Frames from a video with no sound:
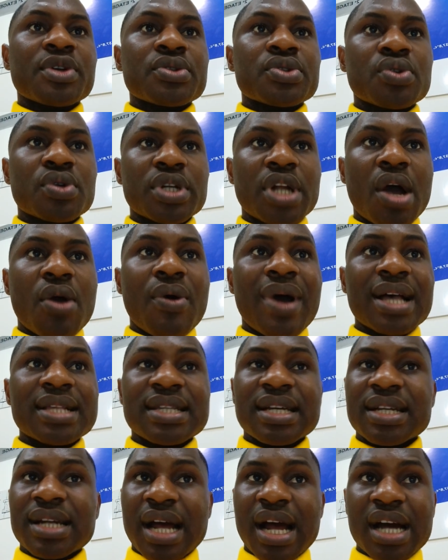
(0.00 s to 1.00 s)
So now,
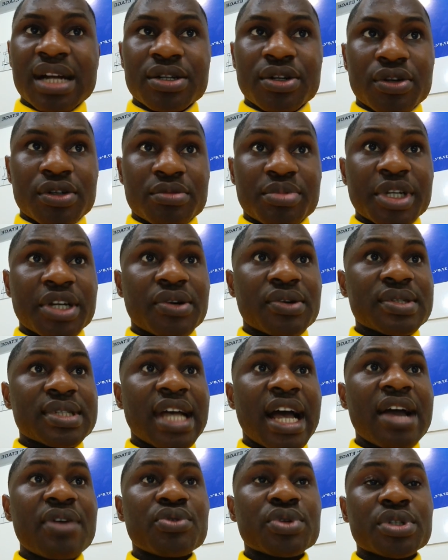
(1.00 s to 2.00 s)
as an adult, because
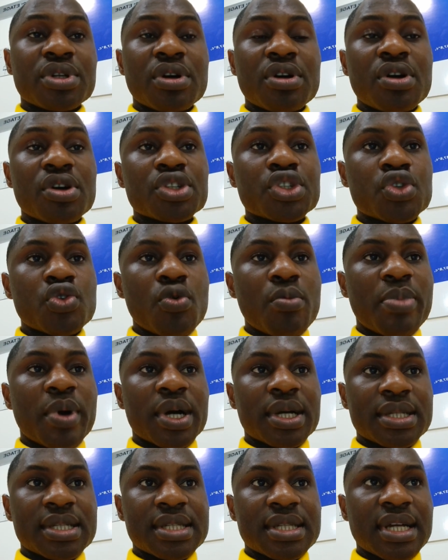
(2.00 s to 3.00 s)
I will talk on two
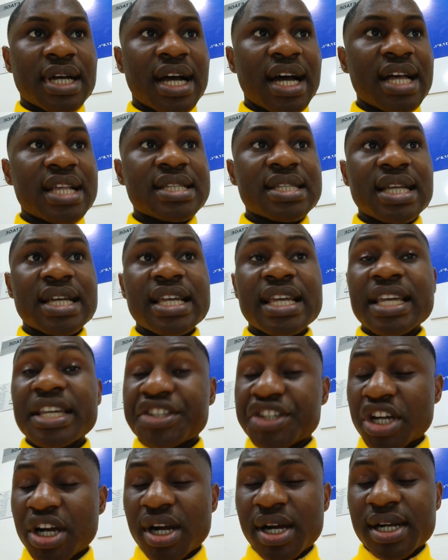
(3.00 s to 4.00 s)
parts, as
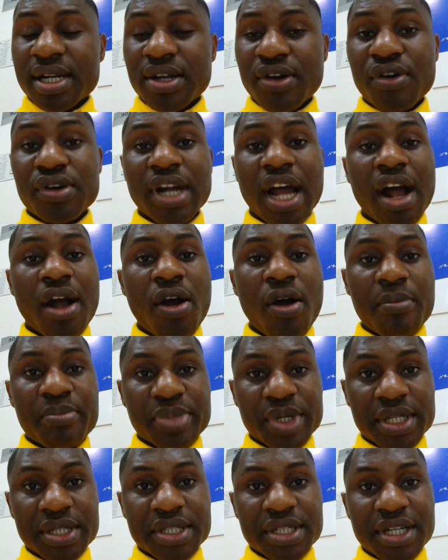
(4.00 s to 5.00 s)
a child on
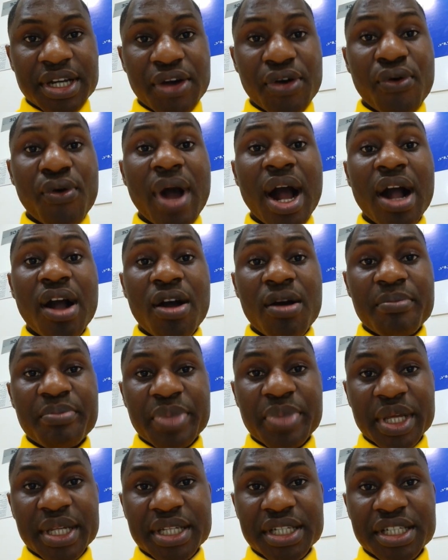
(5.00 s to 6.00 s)
accomplish or
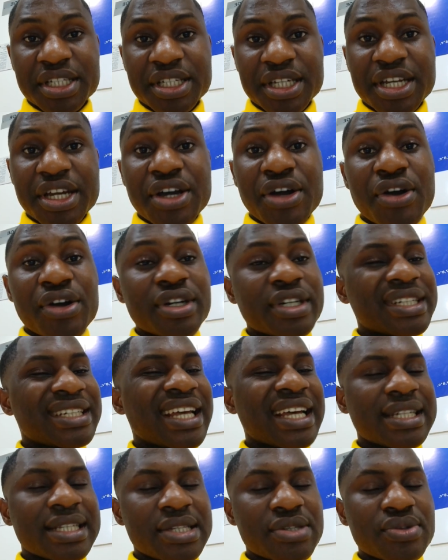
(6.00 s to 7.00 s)
accomplish.
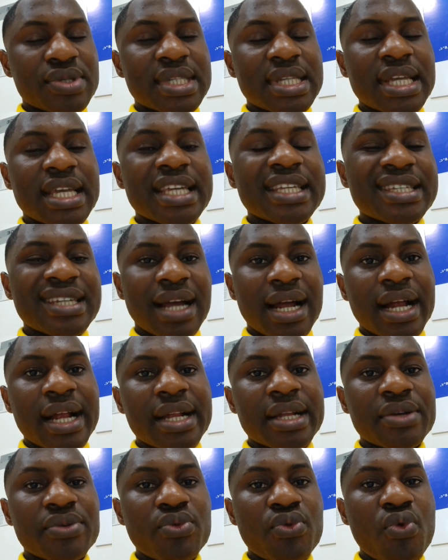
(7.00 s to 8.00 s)
That is to say, a
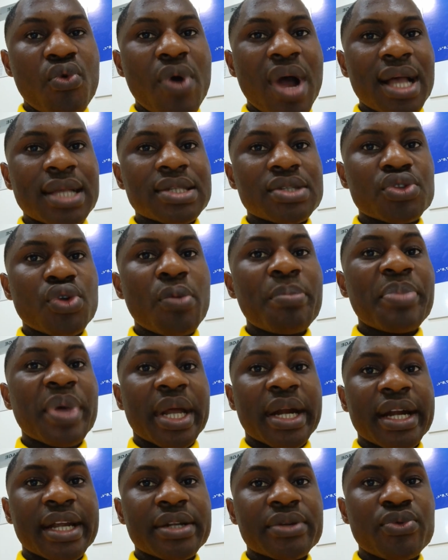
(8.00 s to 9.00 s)
child who has no
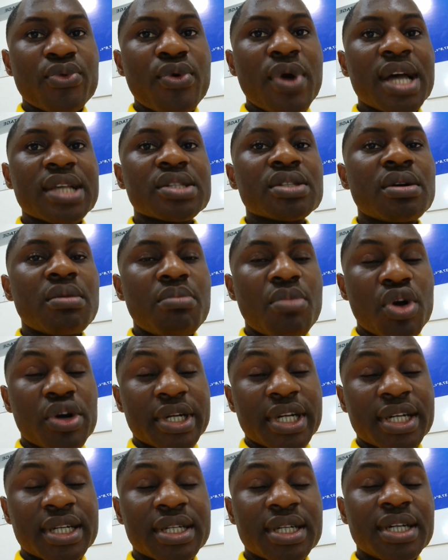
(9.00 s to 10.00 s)
parent, who has no
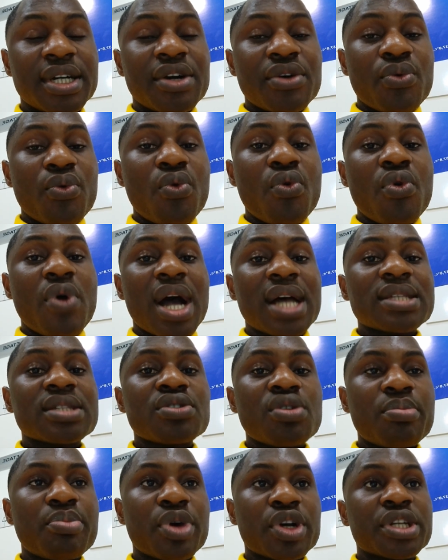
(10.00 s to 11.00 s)
mother, who has
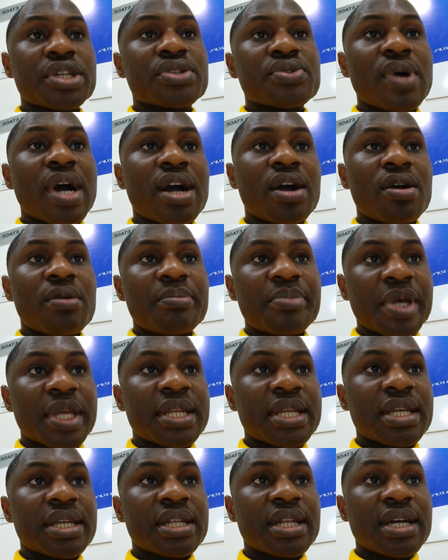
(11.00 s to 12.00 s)
nobody to
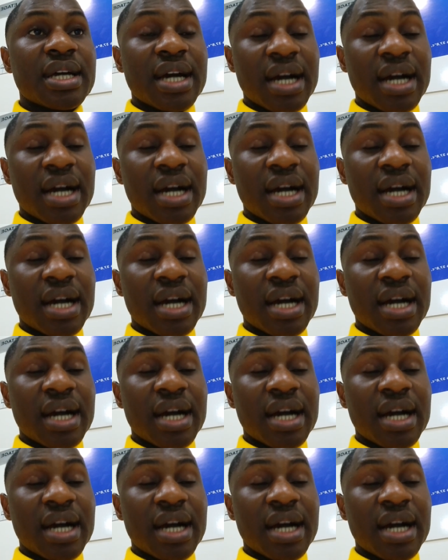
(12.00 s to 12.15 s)
accompany